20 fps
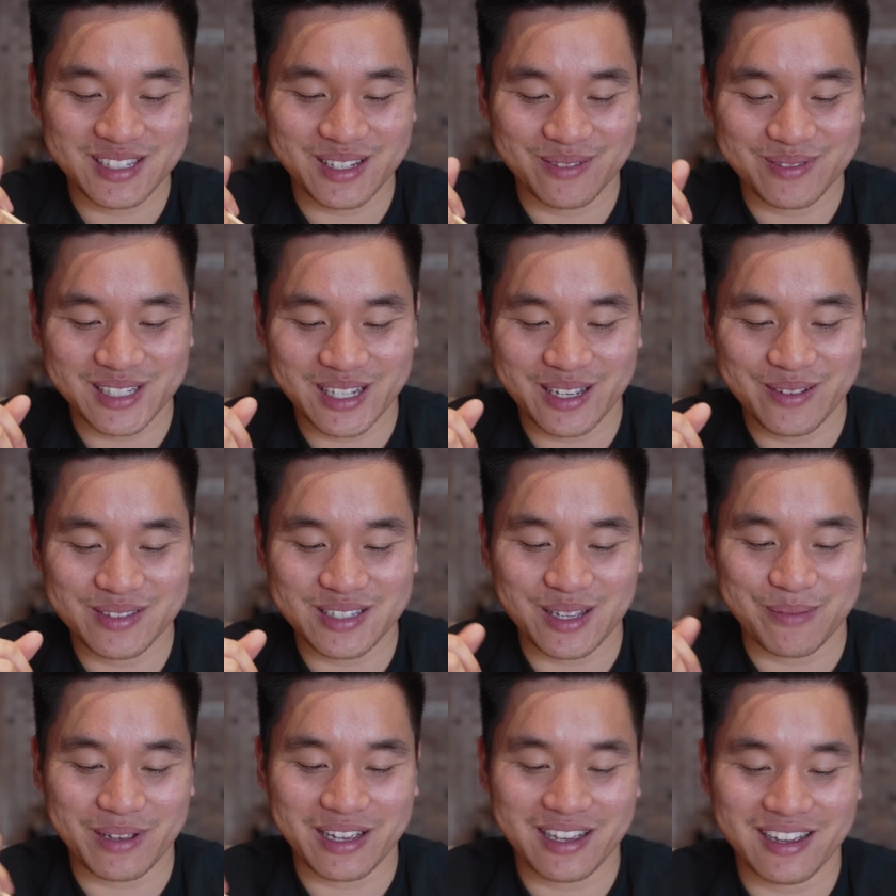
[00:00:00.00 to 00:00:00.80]
sometimes
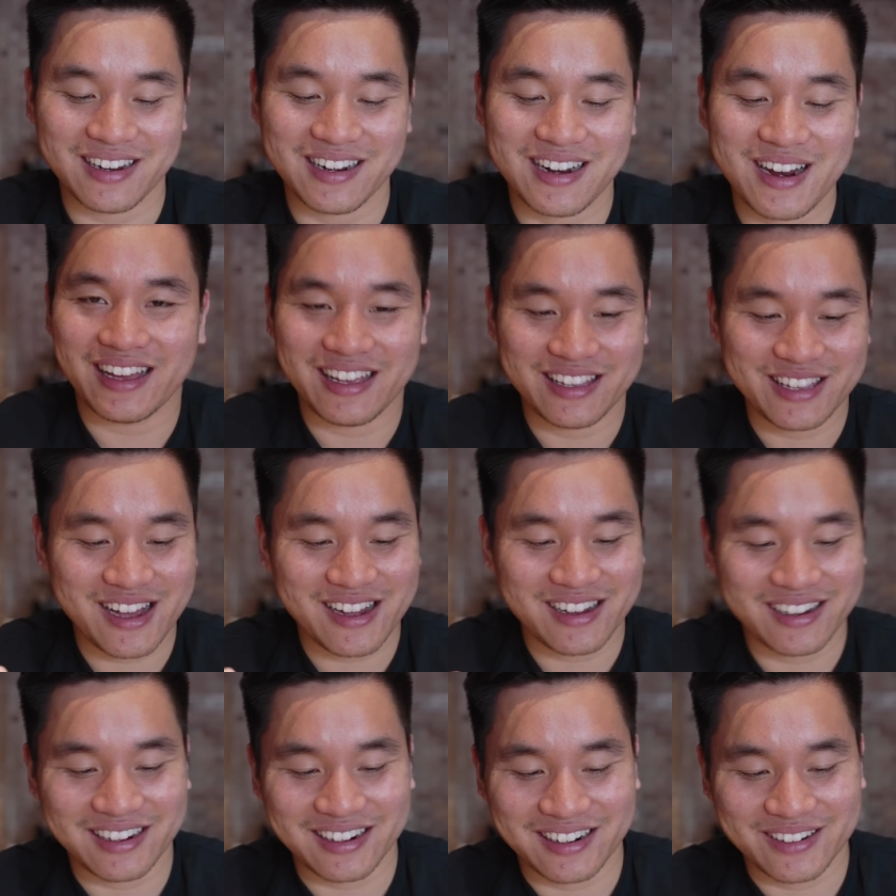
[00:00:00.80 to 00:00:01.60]
about a
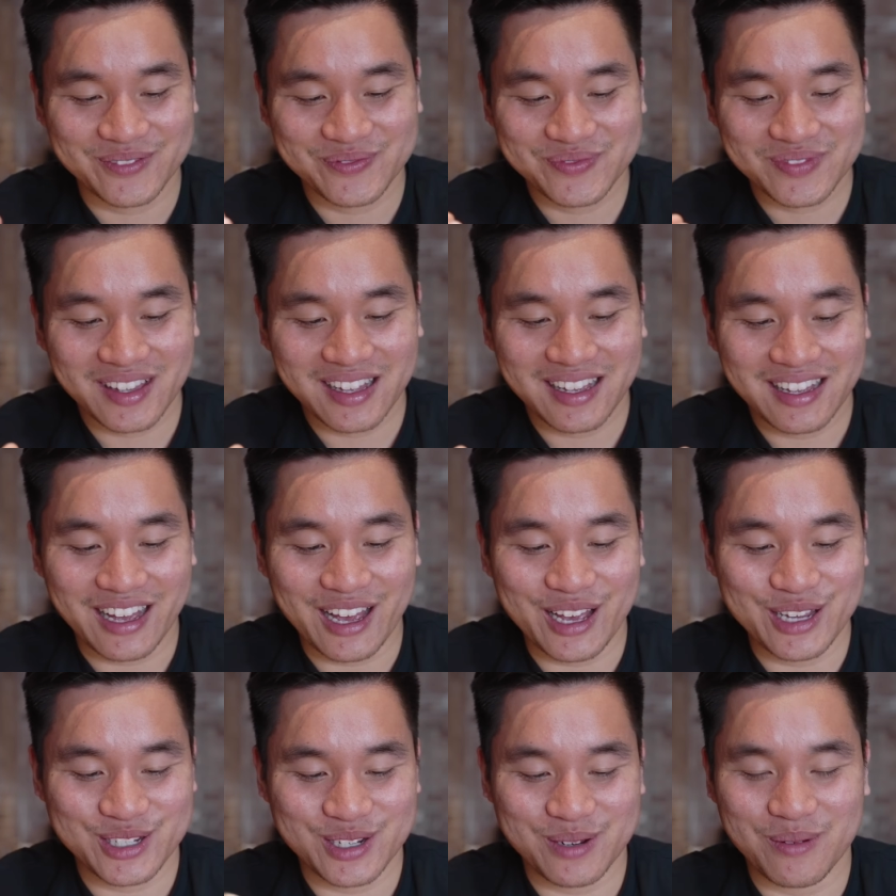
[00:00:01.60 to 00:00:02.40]
young
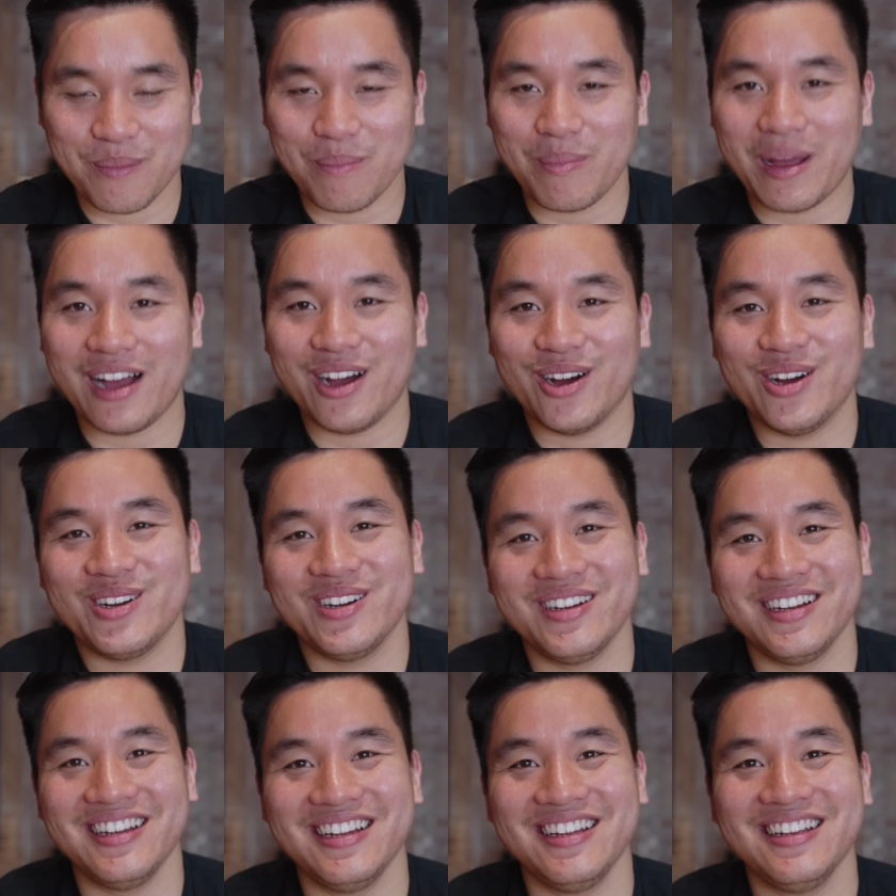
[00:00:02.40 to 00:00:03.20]
Asian Bao.
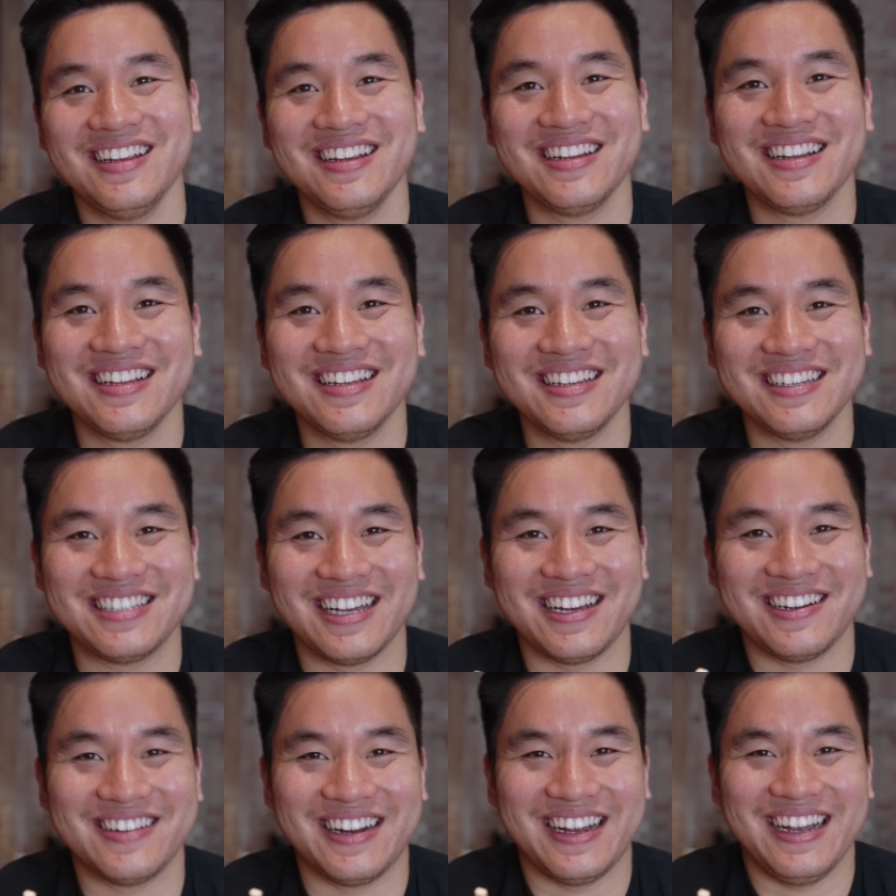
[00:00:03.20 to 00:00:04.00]
Is
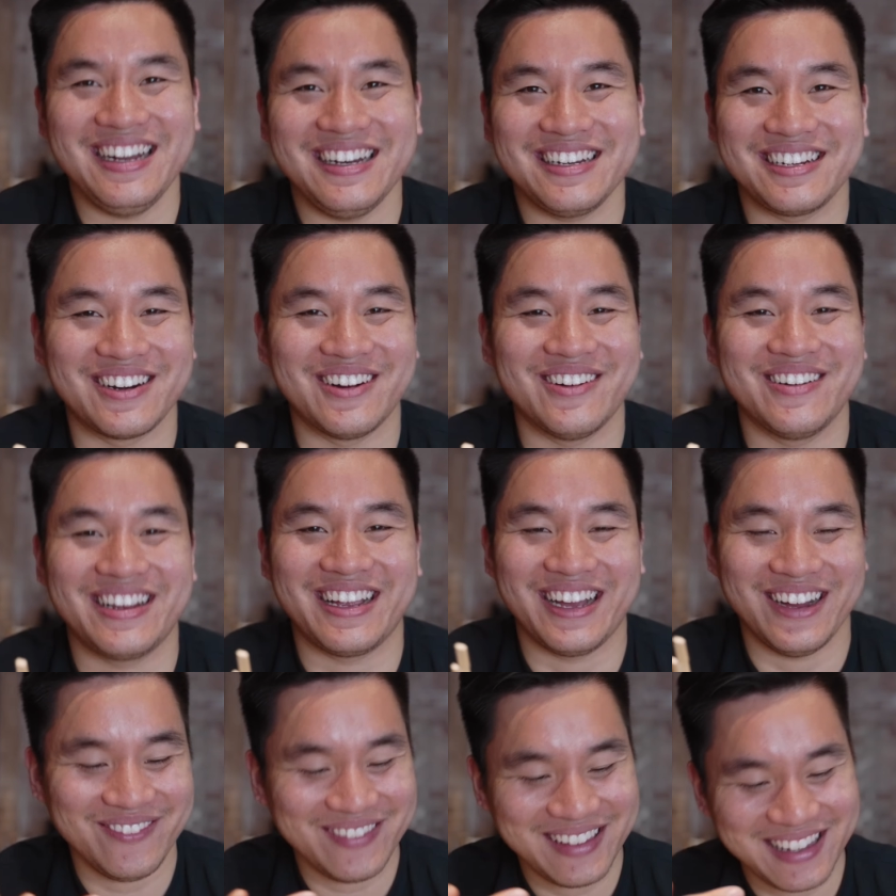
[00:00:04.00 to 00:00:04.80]
that right? Growing
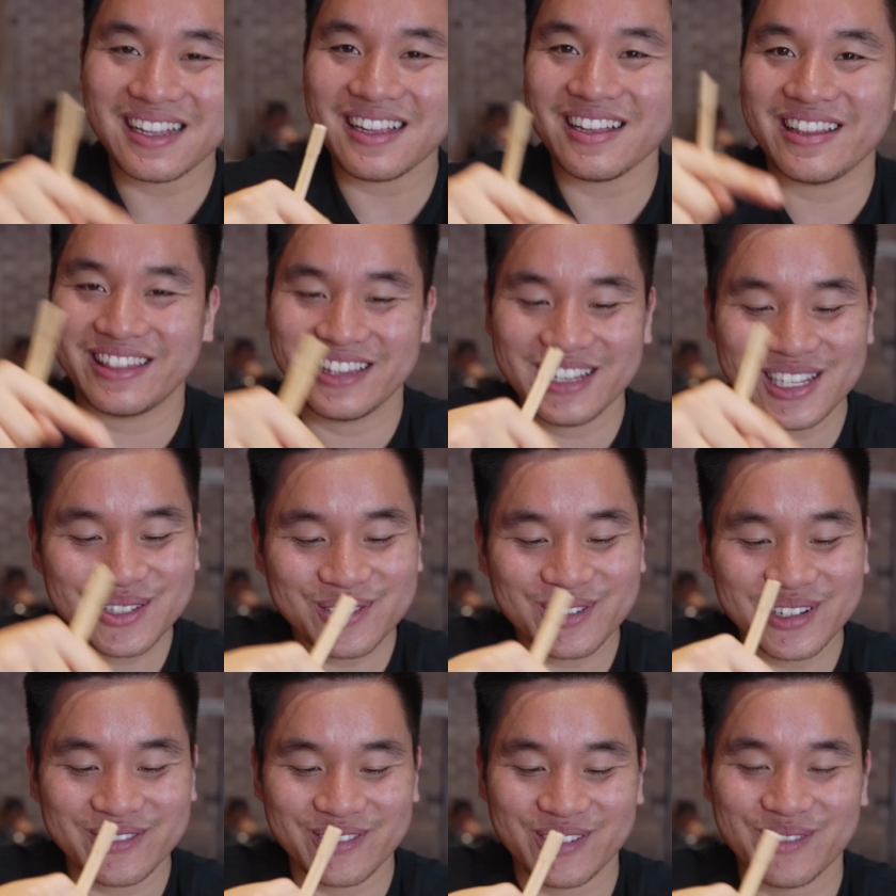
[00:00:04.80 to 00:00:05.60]
up. This
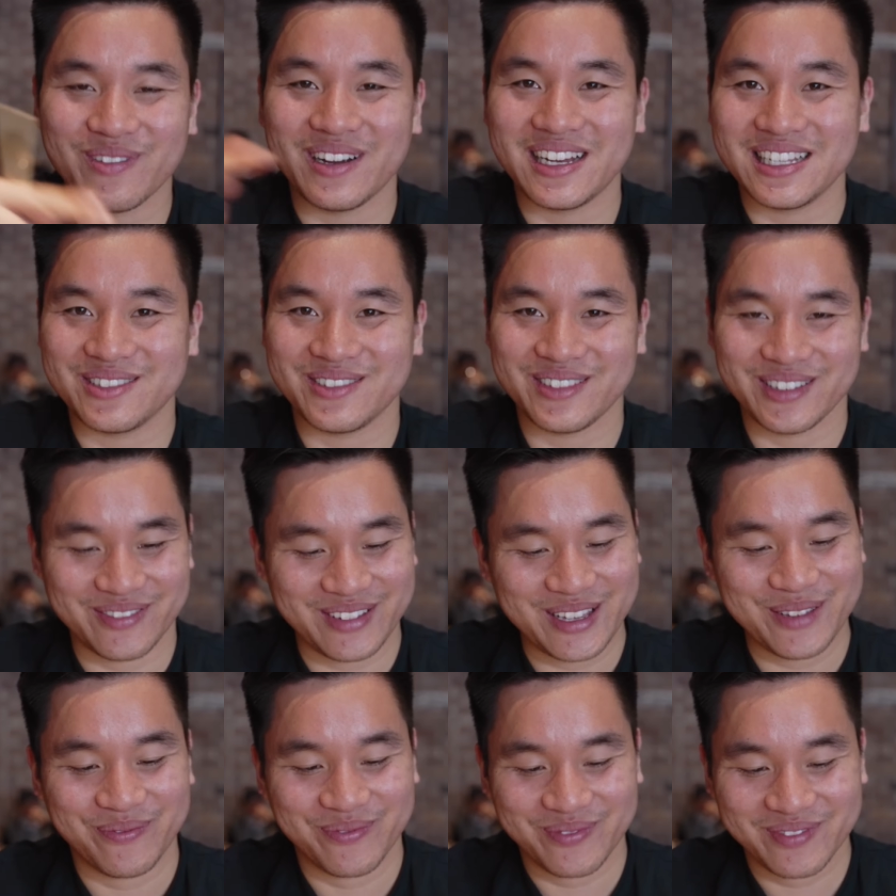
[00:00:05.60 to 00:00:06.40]
one reminds me of
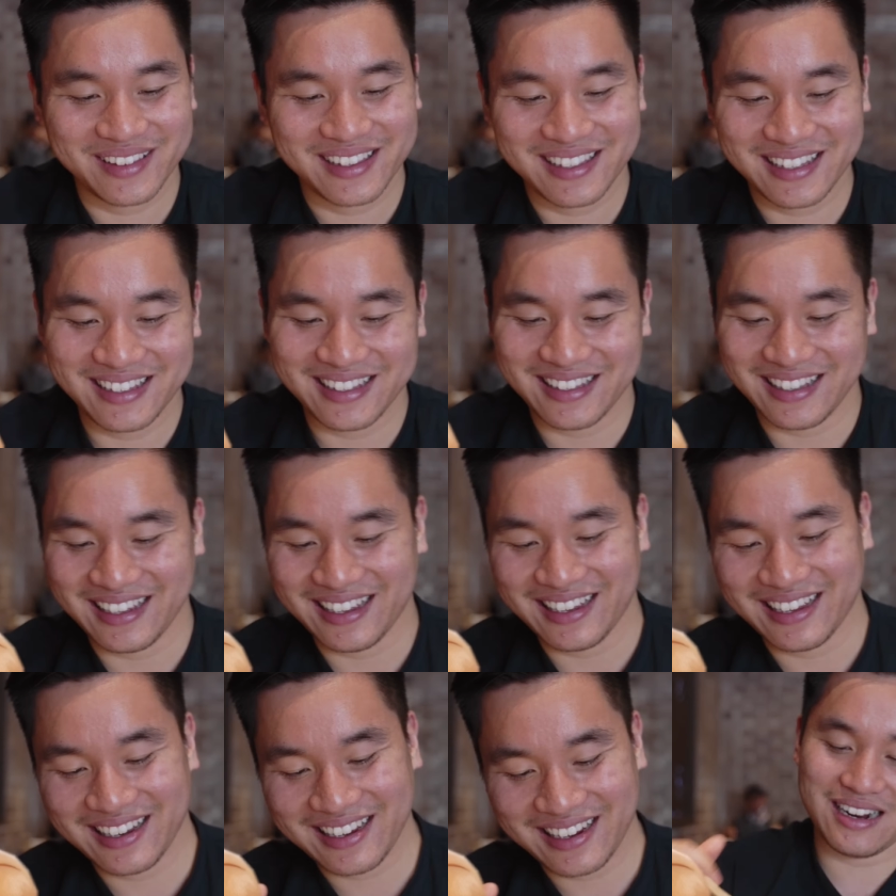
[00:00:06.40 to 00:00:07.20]
him.
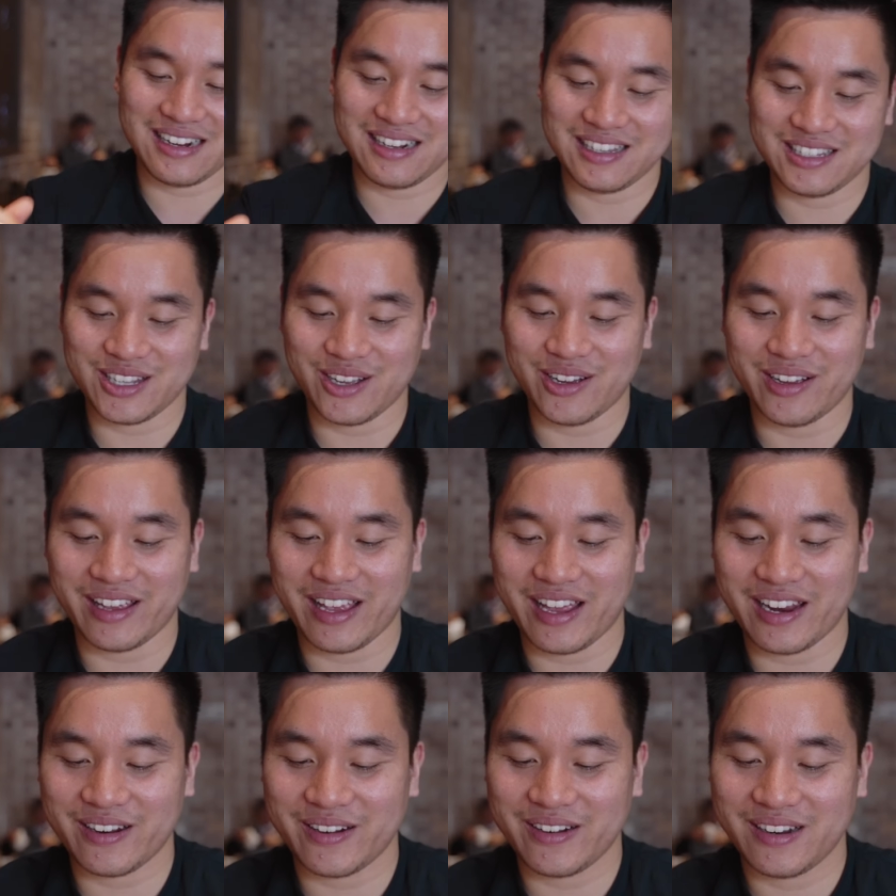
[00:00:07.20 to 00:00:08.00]
Yeah, let's go
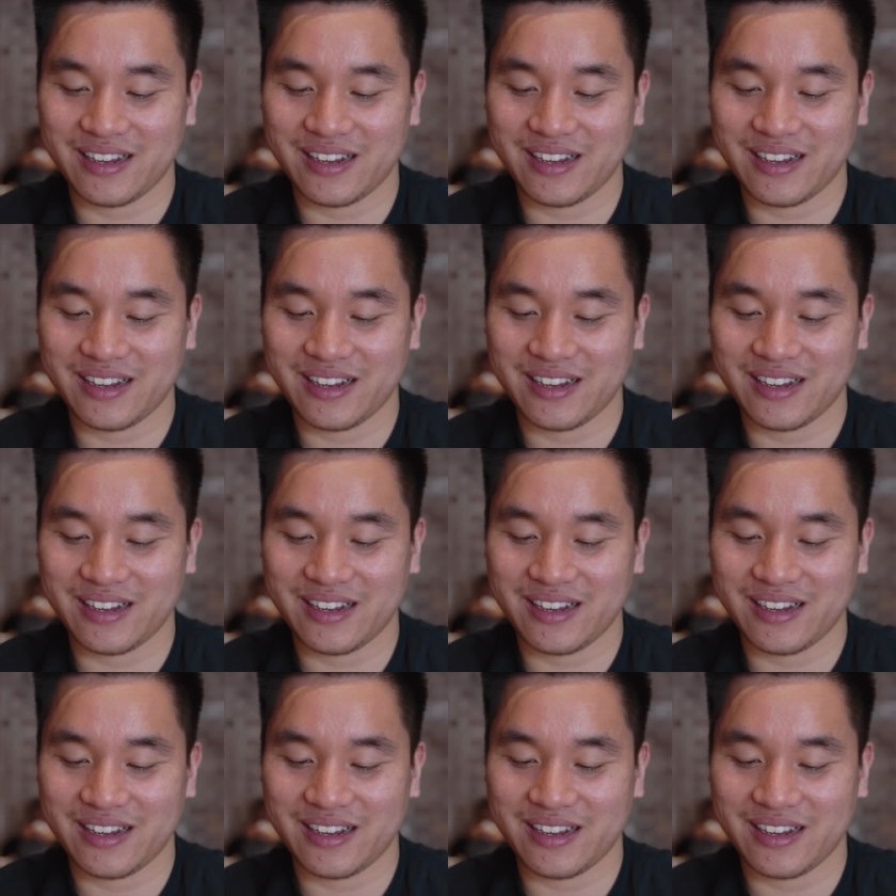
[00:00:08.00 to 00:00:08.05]
again.